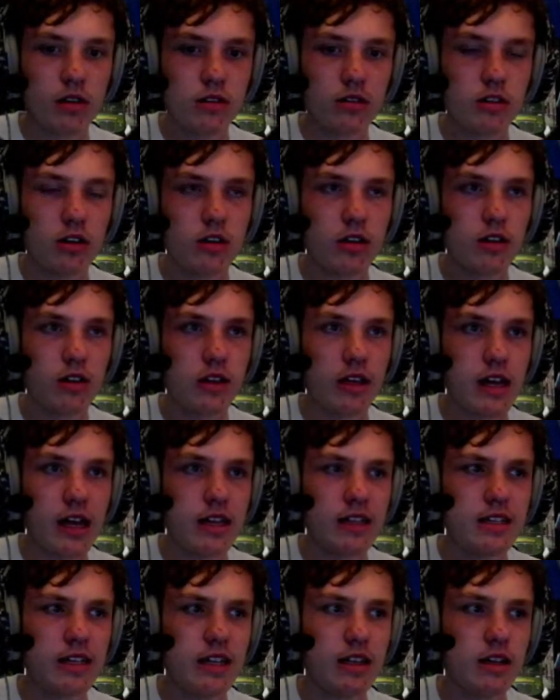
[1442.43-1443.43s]
Dark like the
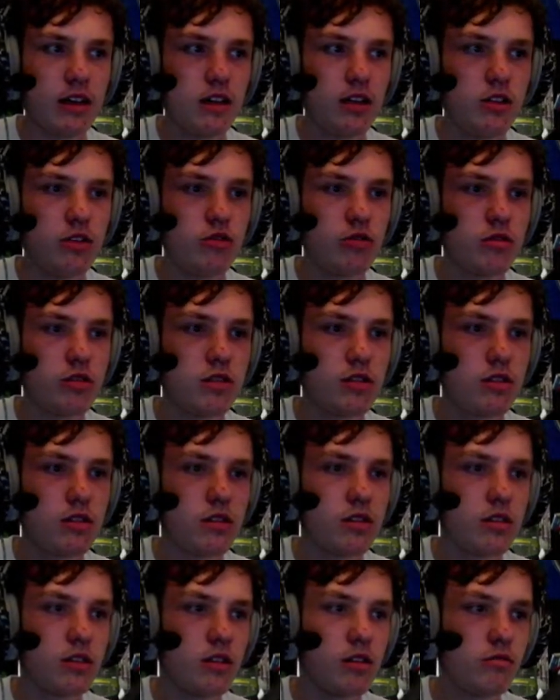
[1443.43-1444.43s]

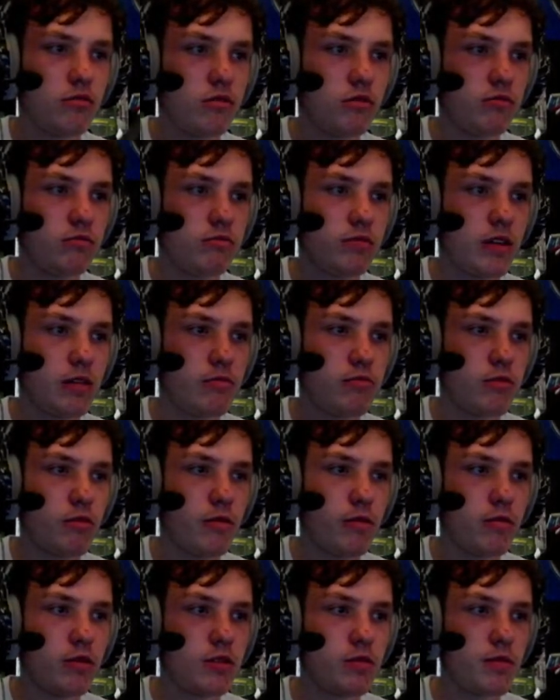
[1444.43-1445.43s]
1800s. Well, it
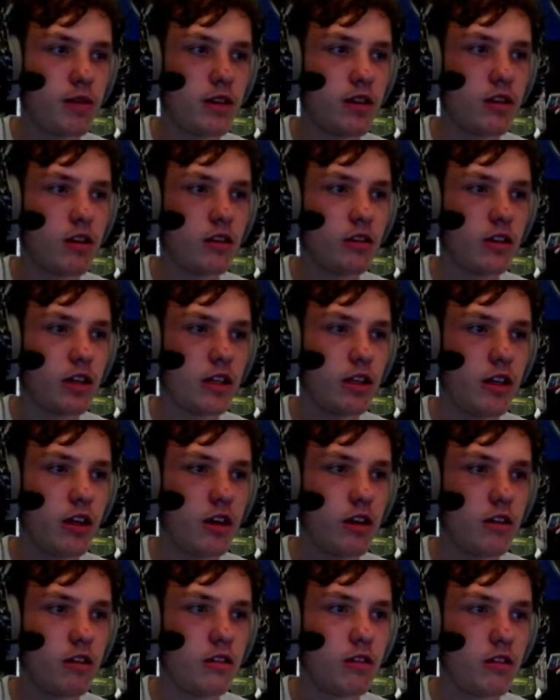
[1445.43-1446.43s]
probably was a bit dark then,
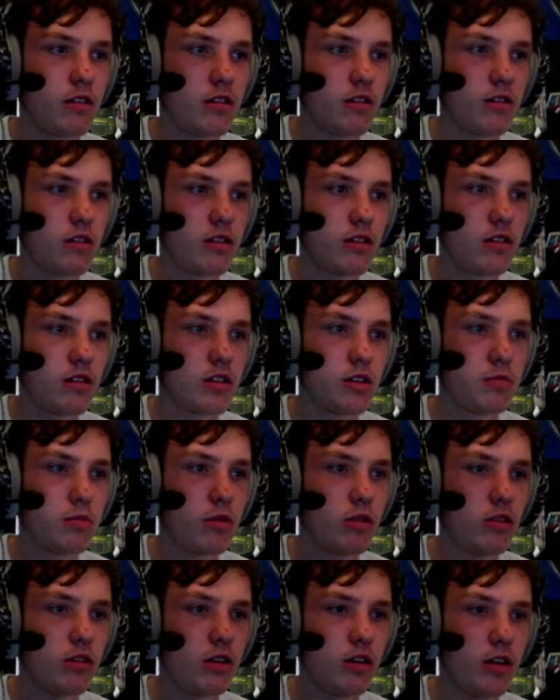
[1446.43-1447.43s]
yeah.
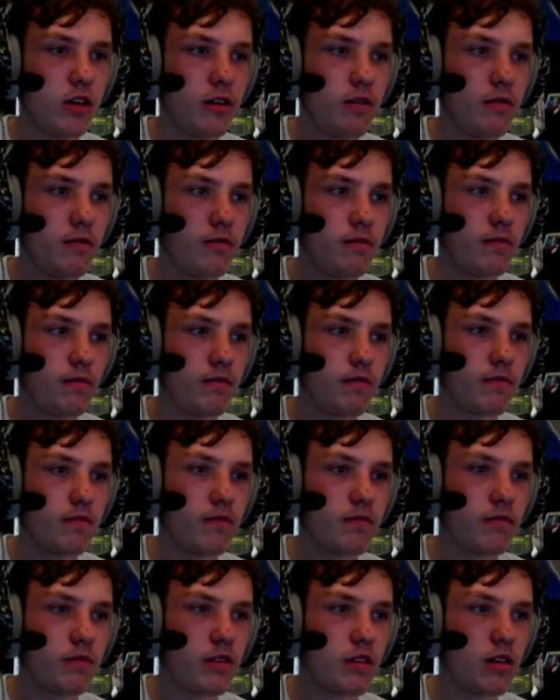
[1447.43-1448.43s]
Spotlight.
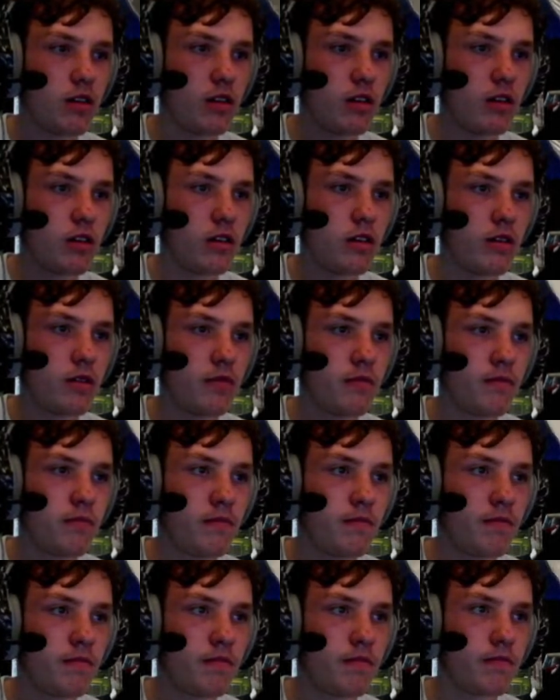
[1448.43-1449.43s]

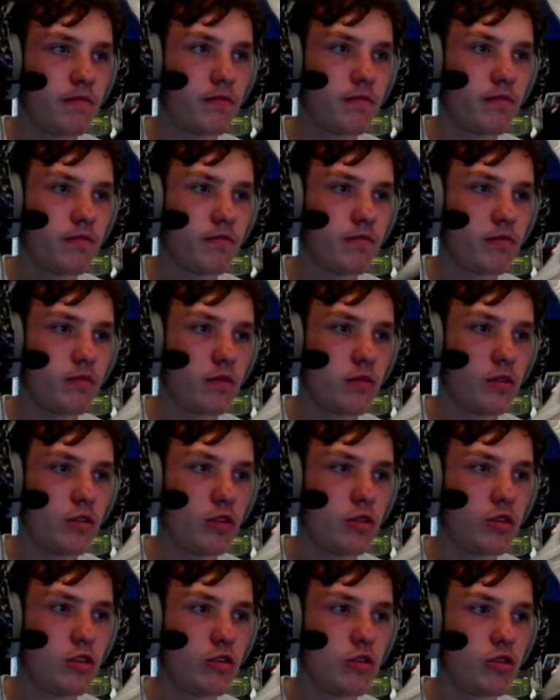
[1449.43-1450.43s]

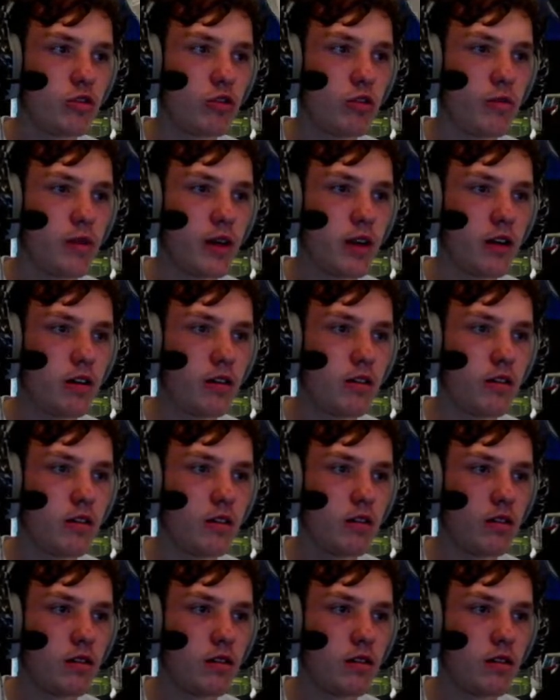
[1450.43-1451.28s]
Not too sure, Mela.